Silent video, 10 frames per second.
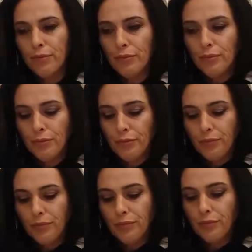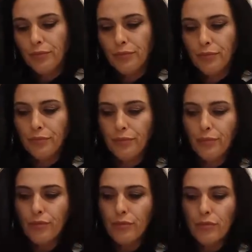
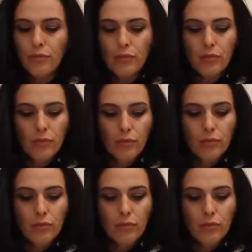(no one is talking)